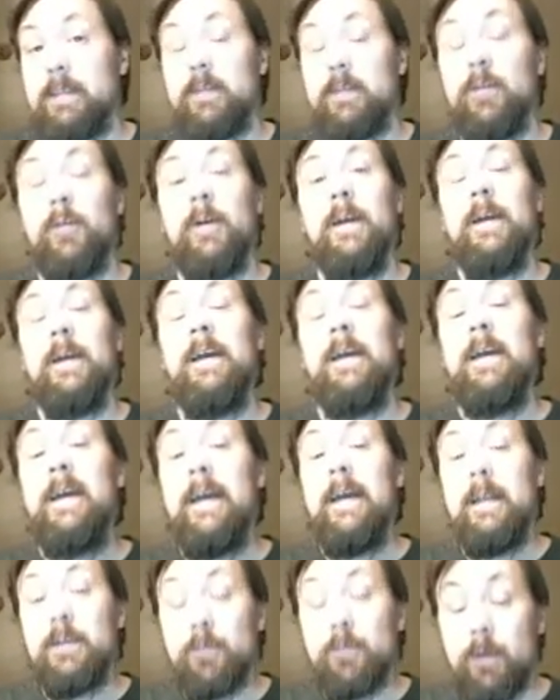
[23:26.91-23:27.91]
So
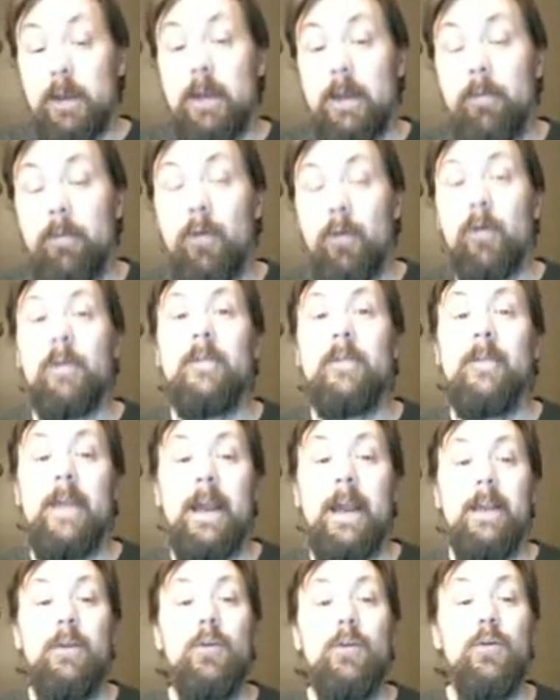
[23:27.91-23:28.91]
it's really important
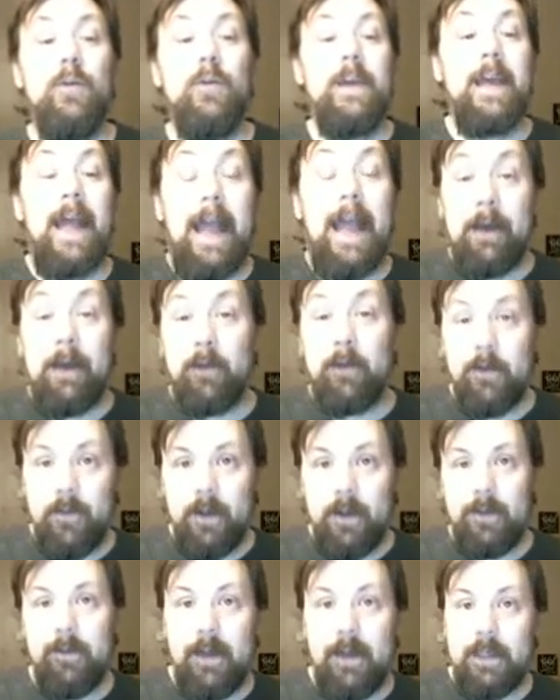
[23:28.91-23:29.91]
that you get out of
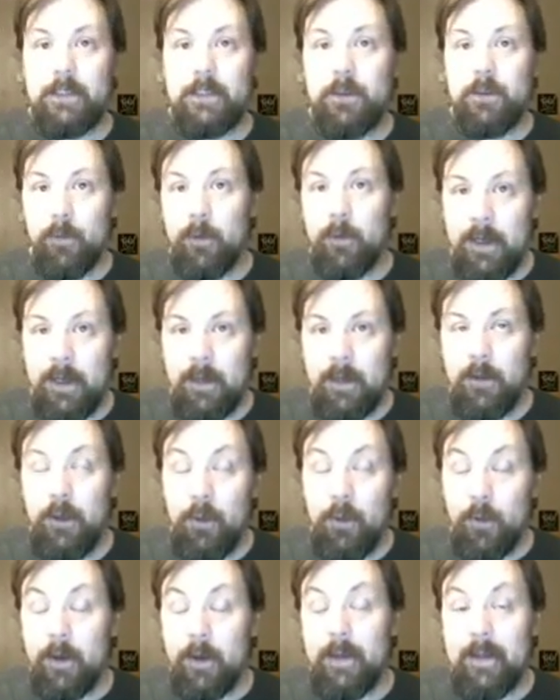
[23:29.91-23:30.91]
the class you
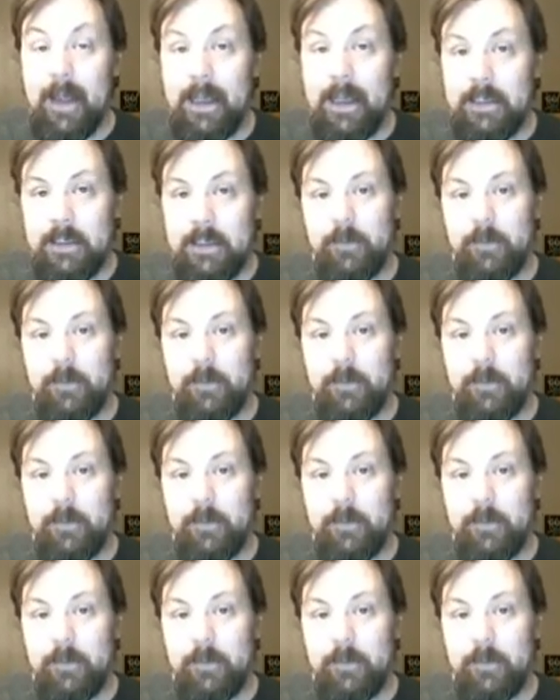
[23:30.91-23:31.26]
were in last